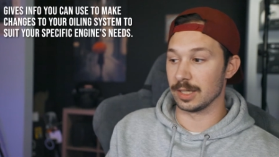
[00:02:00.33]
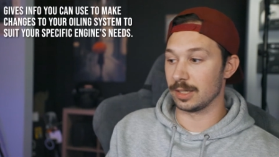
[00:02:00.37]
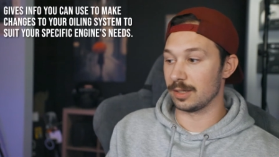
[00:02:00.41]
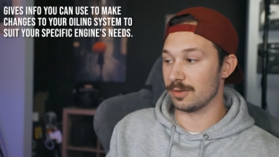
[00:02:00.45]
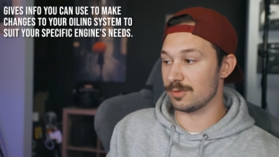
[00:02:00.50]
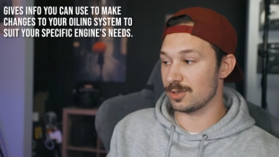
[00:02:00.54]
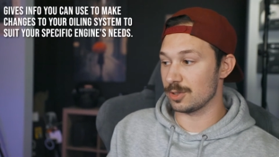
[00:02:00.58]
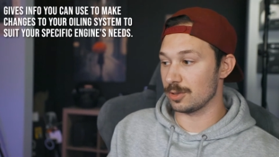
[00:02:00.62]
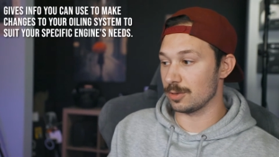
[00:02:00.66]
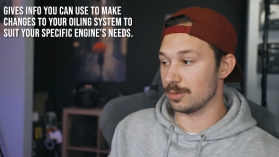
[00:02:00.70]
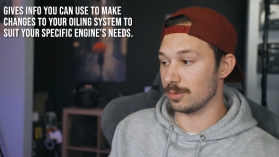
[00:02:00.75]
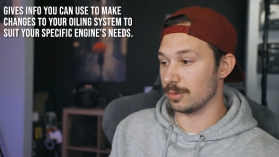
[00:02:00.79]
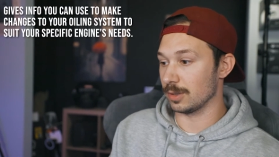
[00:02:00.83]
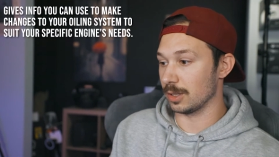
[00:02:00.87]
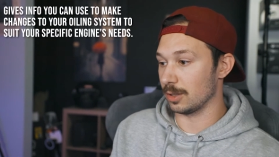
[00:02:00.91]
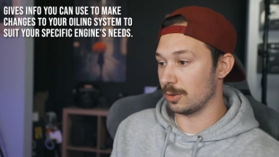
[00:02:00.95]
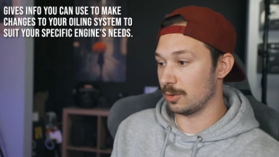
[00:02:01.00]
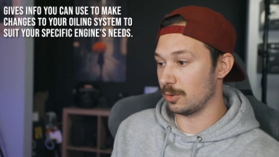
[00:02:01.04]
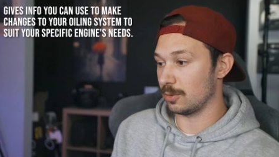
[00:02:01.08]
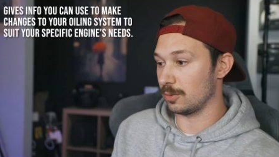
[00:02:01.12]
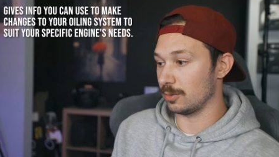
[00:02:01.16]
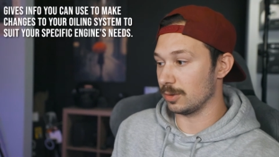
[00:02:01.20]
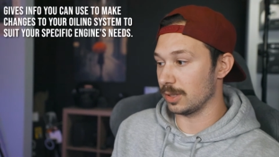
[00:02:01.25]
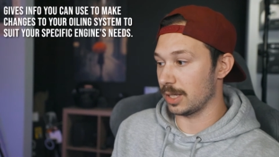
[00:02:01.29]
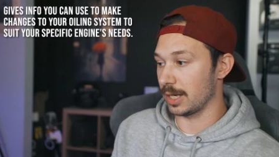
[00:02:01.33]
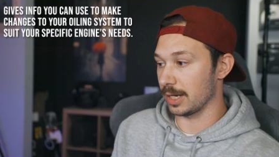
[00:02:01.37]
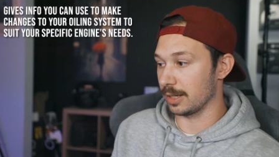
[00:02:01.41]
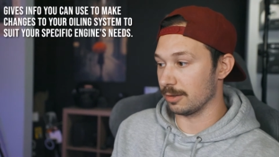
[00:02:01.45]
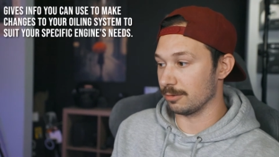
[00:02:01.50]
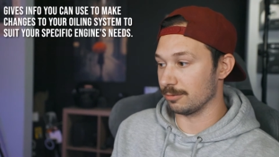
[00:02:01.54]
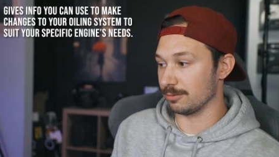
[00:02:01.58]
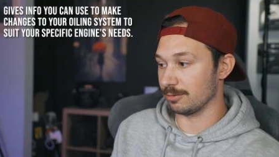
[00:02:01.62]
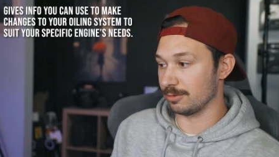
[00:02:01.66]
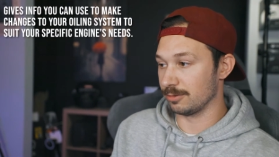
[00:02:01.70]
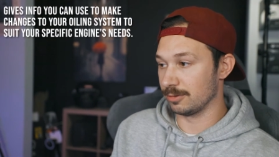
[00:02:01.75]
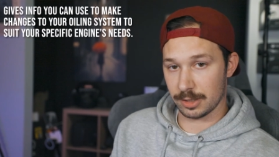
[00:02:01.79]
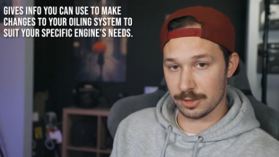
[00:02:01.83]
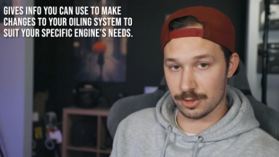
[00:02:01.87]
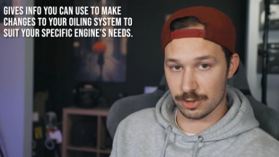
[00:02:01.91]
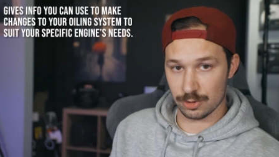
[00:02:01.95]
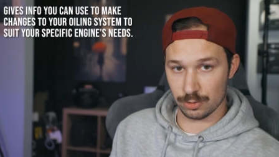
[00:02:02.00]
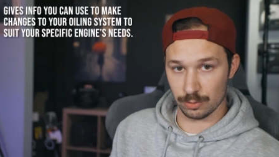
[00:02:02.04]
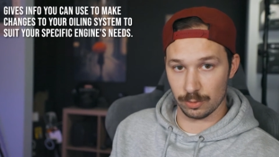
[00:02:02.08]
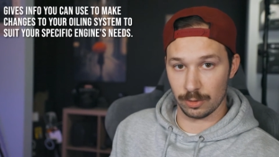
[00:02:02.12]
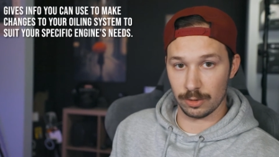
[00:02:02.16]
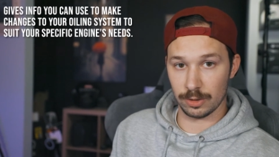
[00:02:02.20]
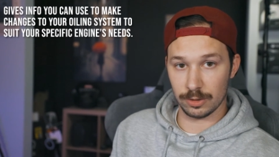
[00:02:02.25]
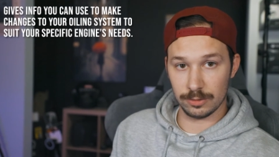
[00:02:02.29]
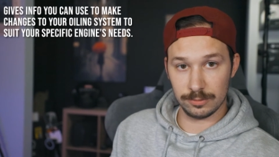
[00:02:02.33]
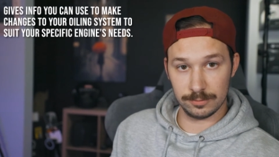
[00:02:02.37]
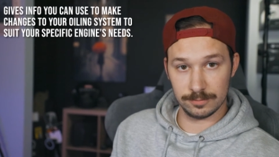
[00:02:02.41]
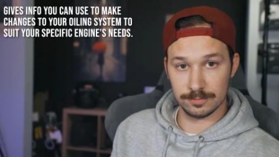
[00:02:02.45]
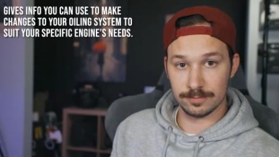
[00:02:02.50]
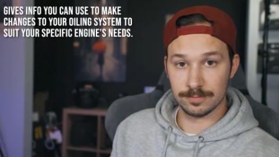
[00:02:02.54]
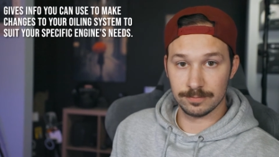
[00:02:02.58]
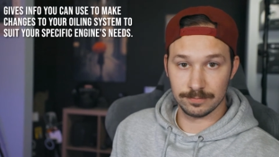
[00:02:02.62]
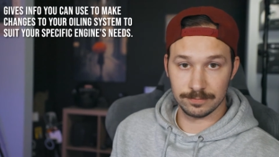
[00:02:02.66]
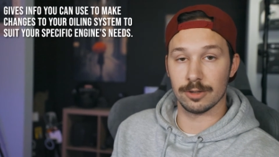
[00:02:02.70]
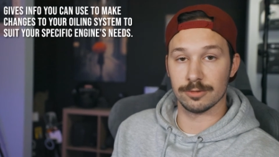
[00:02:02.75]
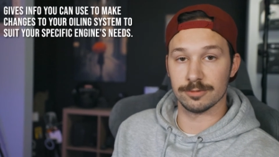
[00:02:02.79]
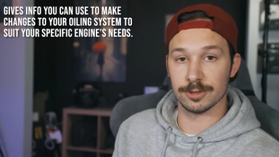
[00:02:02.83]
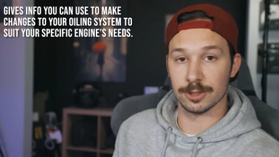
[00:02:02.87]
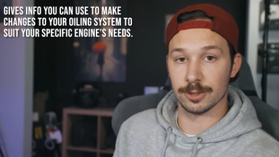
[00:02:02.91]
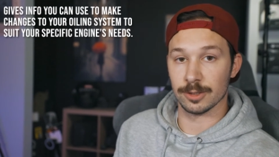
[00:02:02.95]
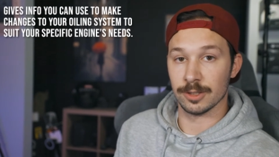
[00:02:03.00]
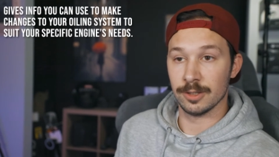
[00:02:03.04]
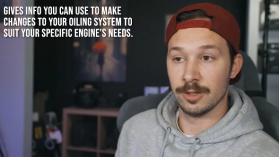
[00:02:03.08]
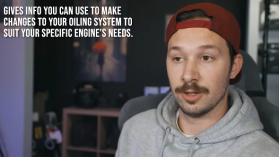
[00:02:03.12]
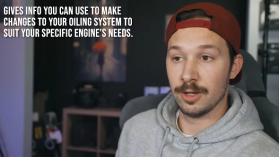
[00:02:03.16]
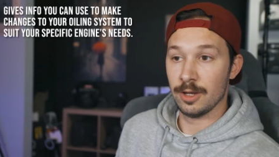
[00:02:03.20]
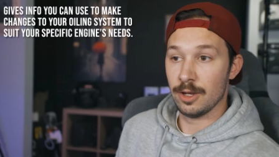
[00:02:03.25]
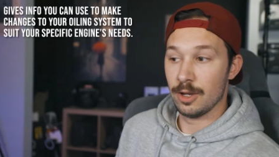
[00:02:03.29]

it gives you a whole lot of control over